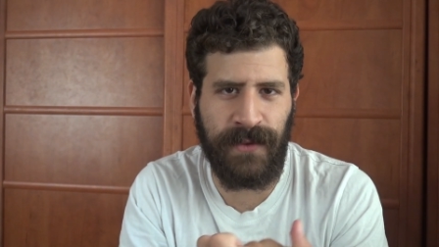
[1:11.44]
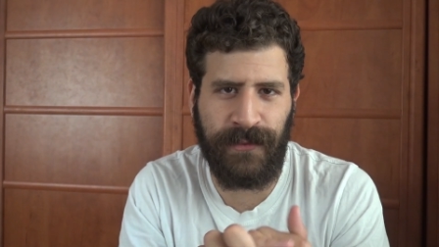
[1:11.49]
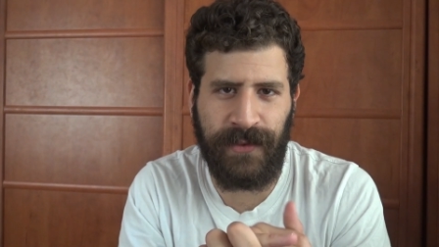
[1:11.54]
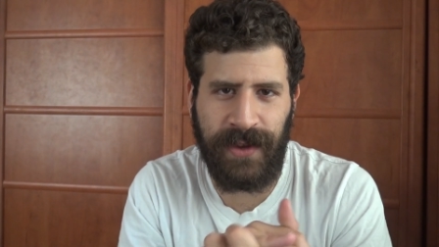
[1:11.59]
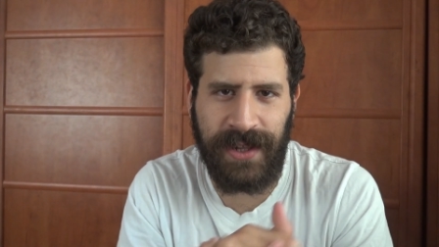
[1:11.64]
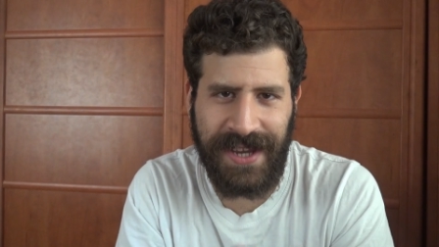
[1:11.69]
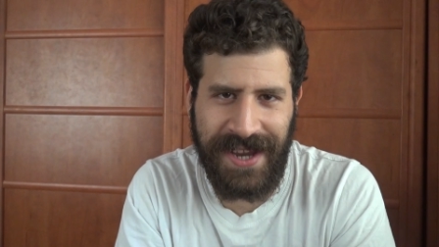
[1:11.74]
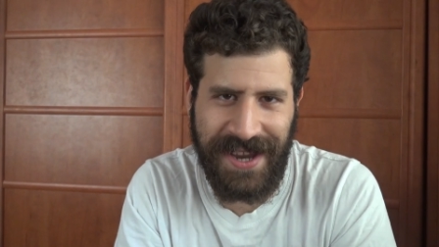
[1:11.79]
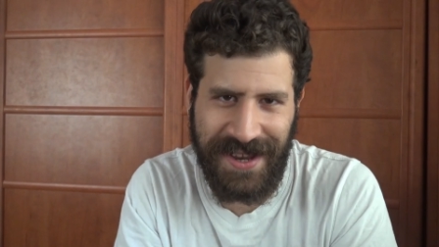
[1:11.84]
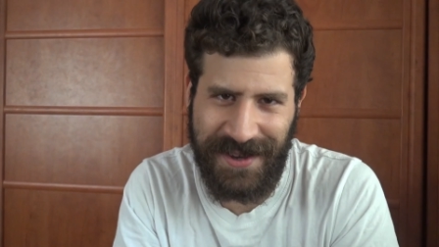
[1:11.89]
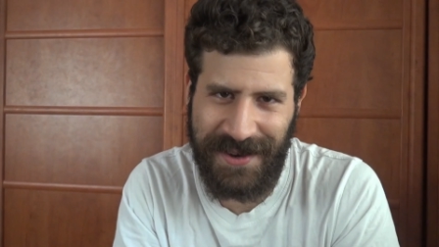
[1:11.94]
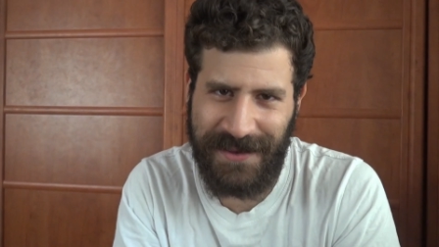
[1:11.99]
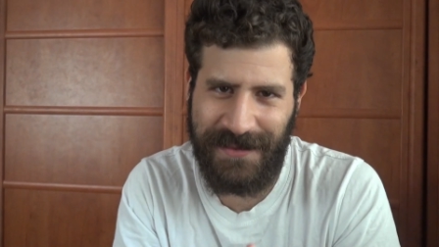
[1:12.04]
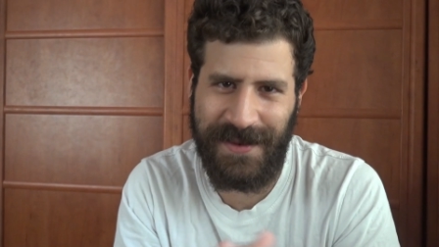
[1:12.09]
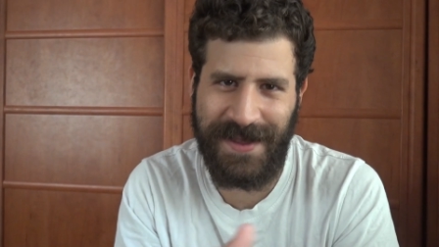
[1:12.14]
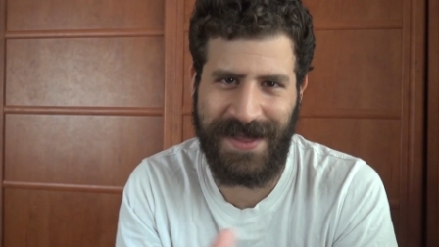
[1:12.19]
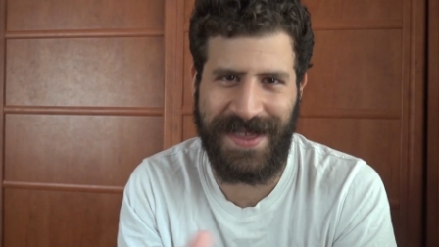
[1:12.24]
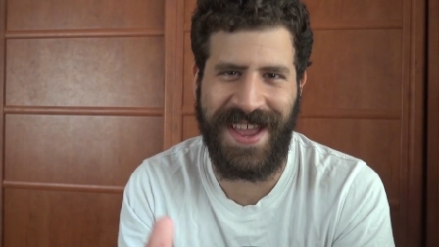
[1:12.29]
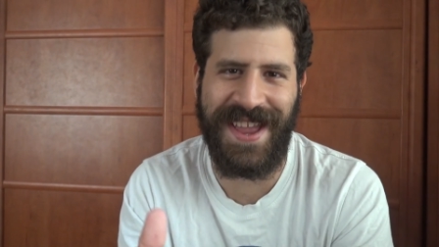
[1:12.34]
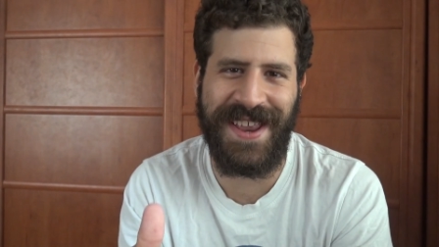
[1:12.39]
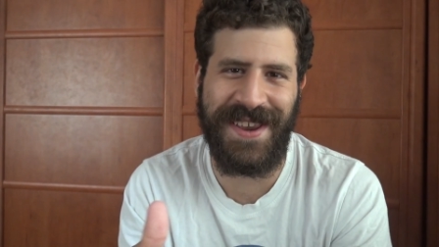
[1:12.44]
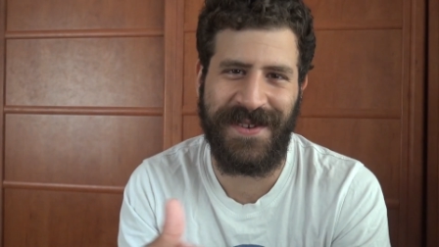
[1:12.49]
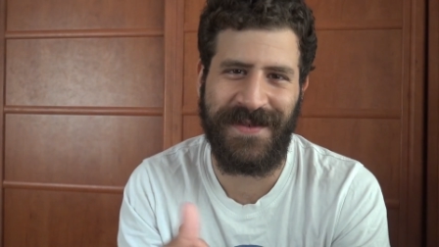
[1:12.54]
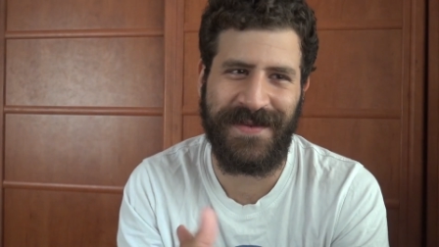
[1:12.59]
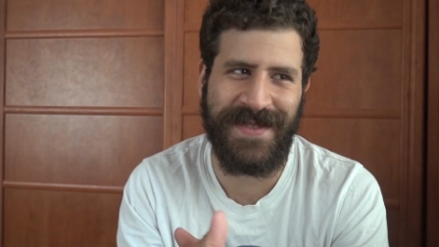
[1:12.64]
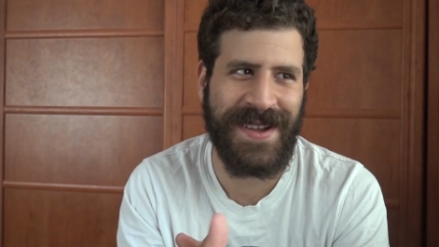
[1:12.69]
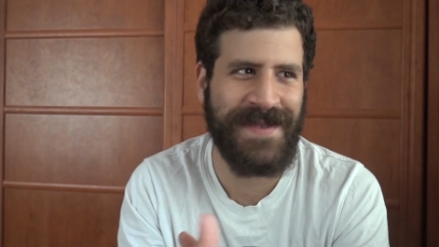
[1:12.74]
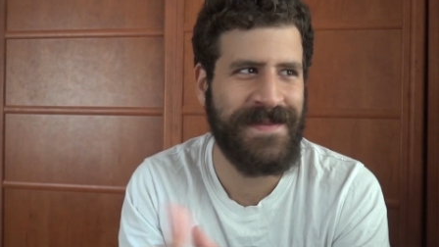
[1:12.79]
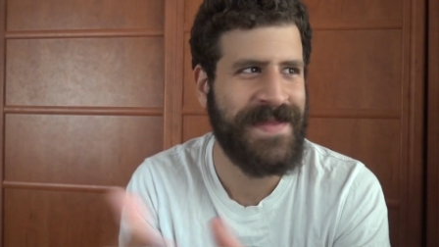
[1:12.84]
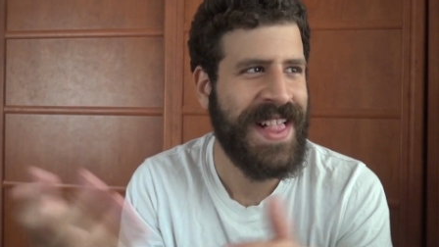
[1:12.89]
affiliated with any
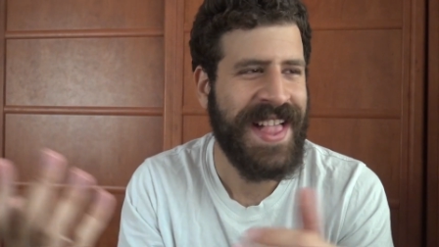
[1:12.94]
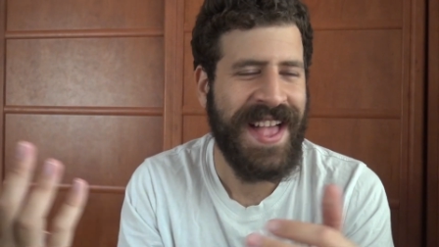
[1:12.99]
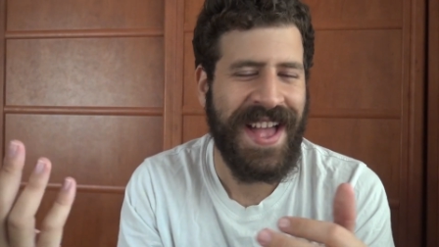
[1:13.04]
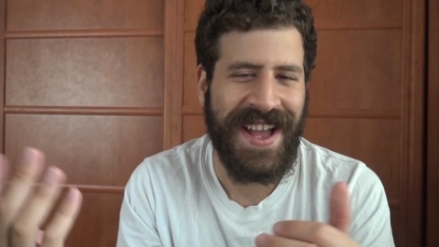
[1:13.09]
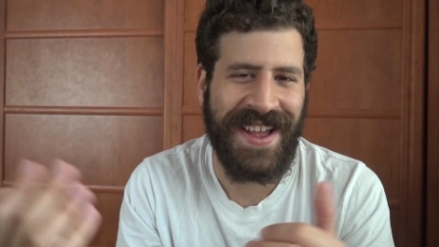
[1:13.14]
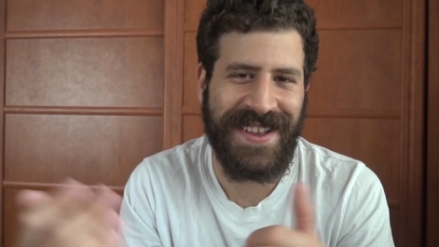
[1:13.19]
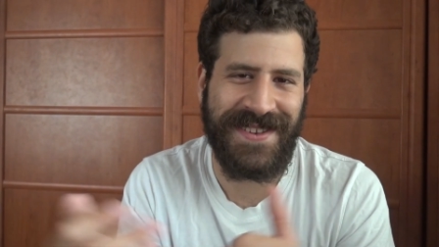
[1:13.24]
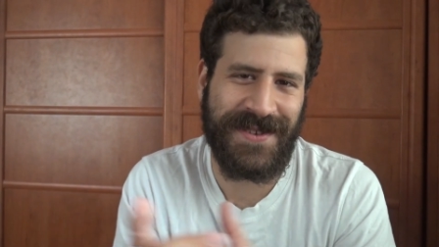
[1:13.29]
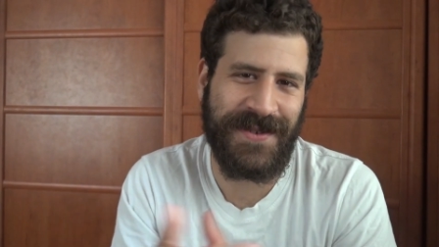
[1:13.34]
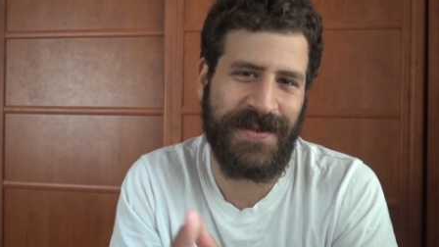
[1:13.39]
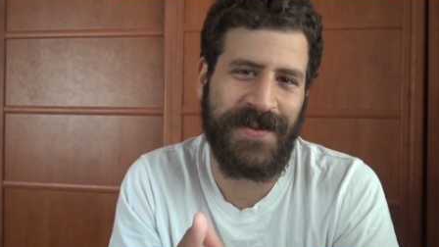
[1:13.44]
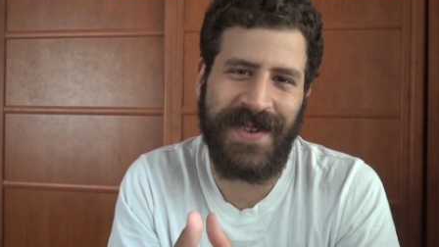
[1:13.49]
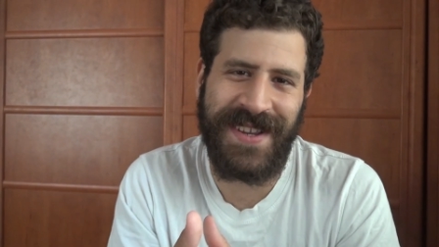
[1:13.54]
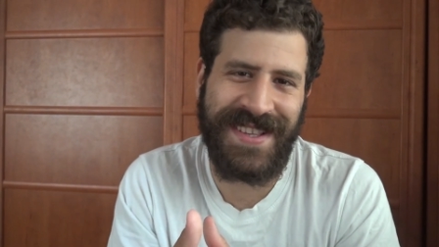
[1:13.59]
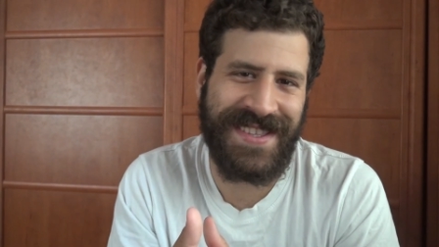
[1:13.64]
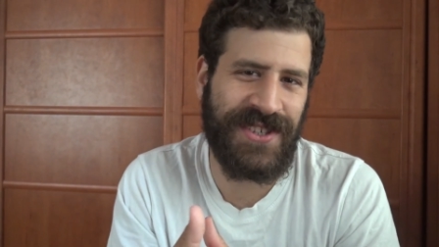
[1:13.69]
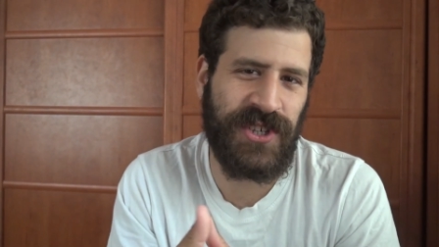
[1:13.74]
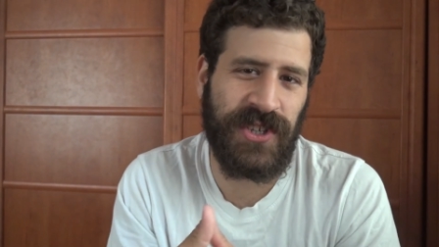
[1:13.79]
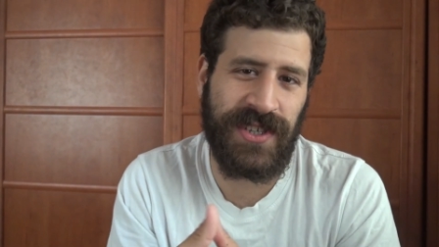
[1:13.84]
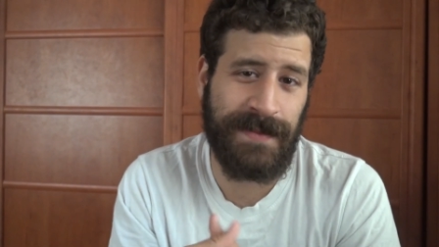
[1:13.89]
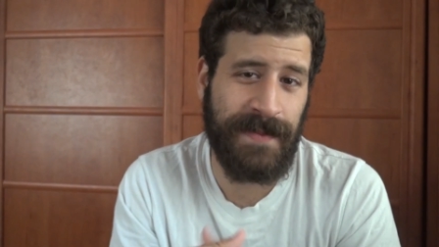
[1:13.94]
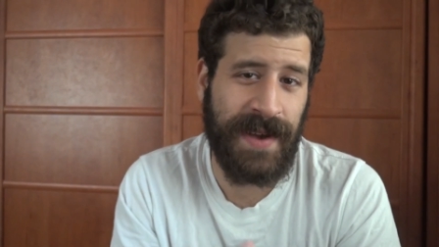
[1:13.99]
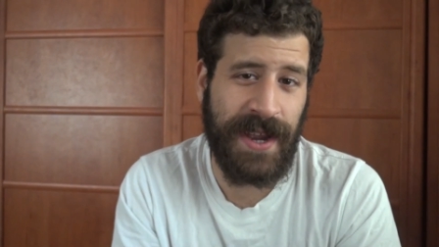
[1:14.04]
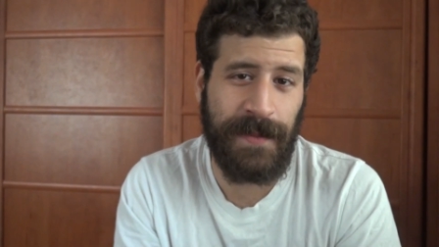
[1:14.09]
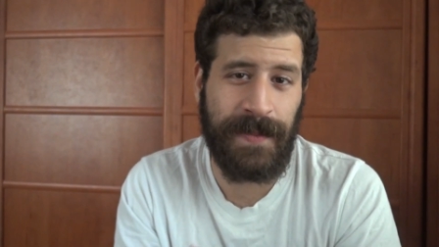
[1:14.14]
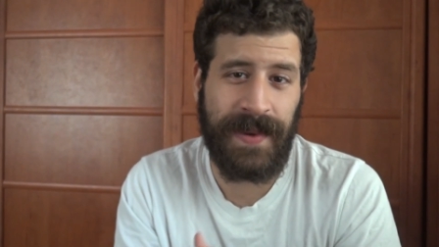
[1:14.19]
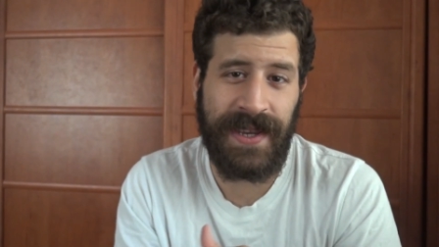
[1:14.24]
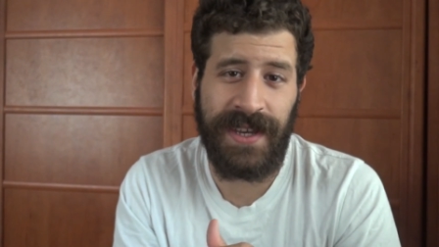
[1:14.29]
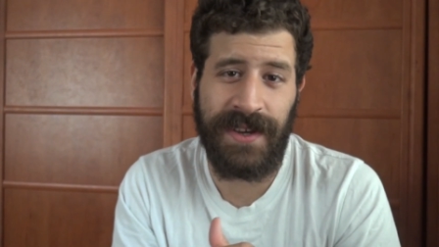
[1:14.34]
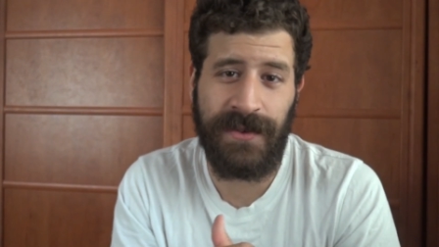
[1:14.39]
of them, uh, so it's just my
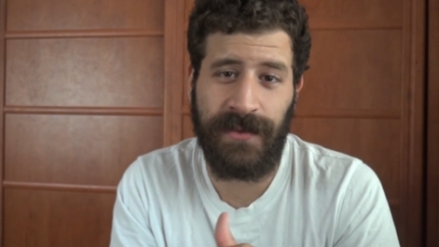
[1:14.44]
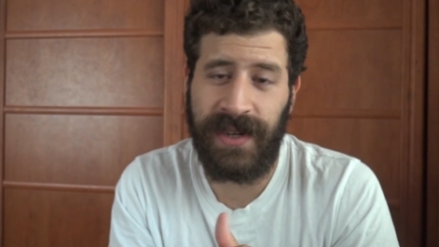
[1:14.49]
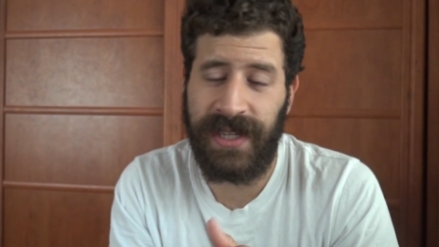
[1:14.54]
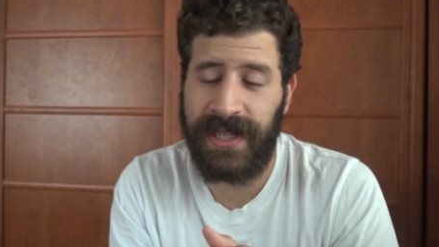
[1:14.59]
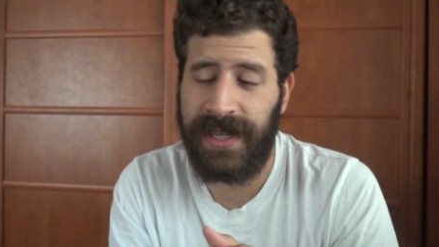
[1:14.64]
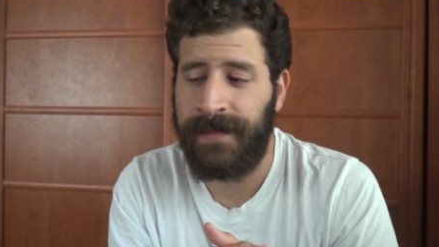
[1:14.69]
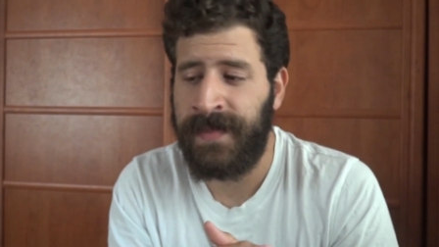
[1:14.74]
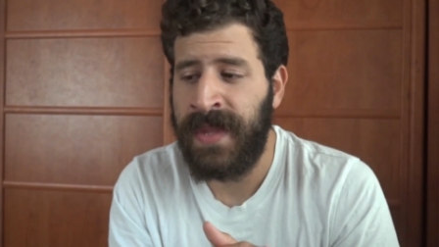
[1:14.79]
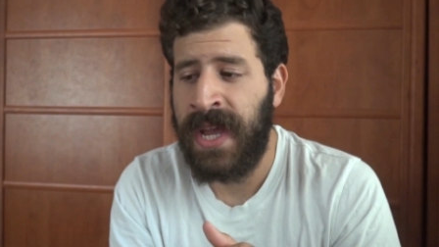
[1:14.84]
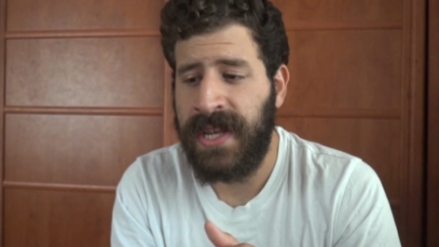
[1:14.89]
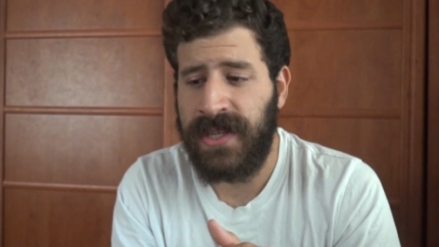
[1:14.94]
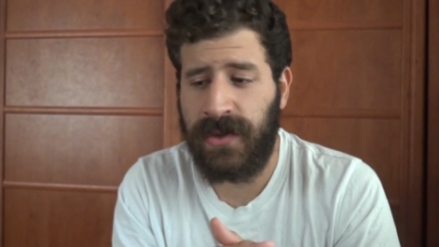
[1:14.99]
opinion really.